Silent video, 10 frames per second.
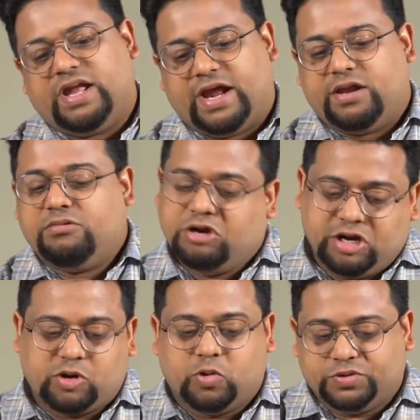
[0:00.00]
head,
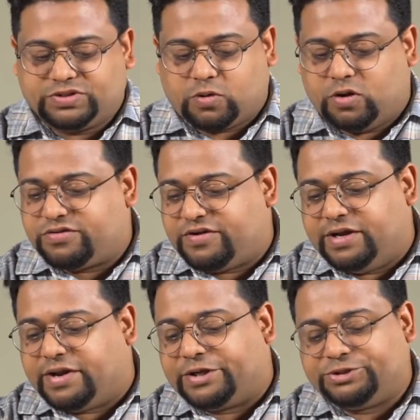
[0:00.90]
goes in all three
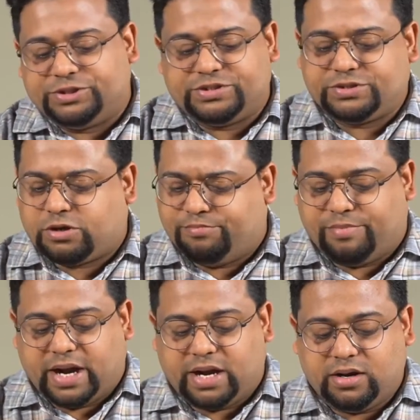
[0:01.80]
directions, not
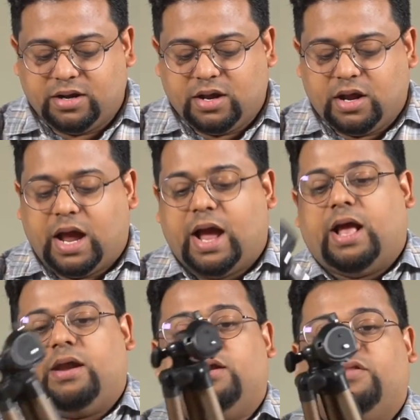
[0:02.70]
bad,
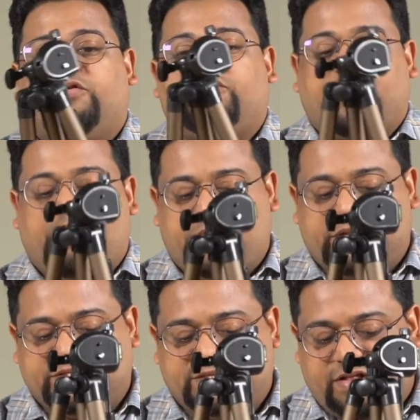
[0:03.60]
and the tripod
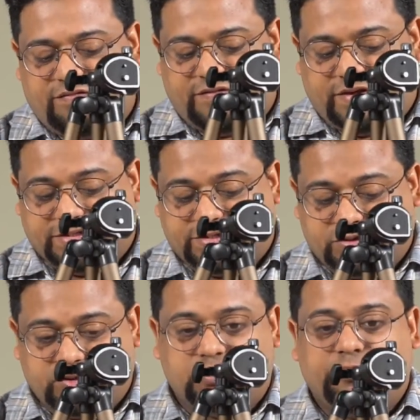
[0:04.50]
itself is
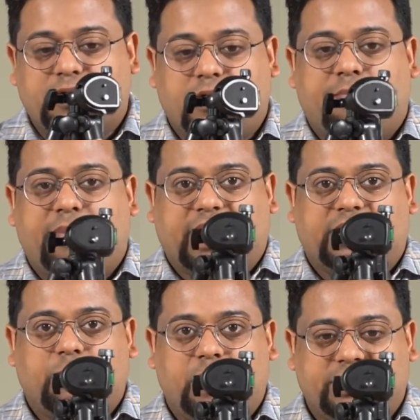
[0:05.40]
super
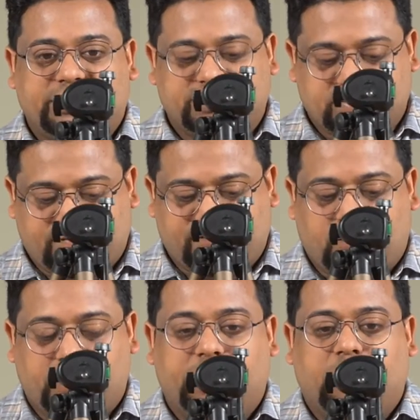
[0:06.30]
compact when it's
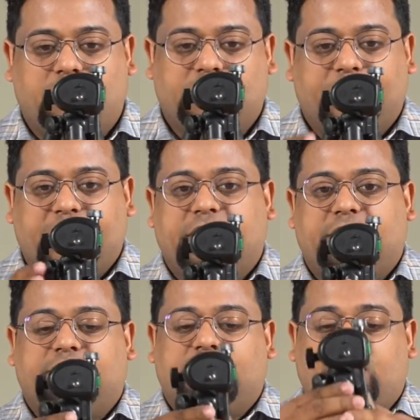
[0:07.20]
folded all the way
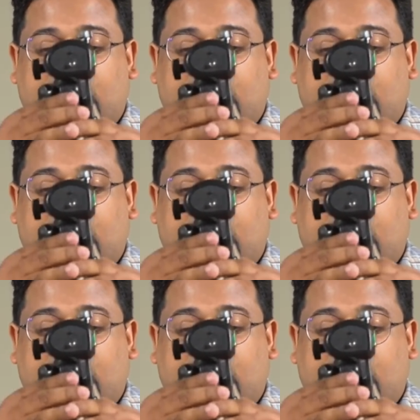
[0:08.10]
in.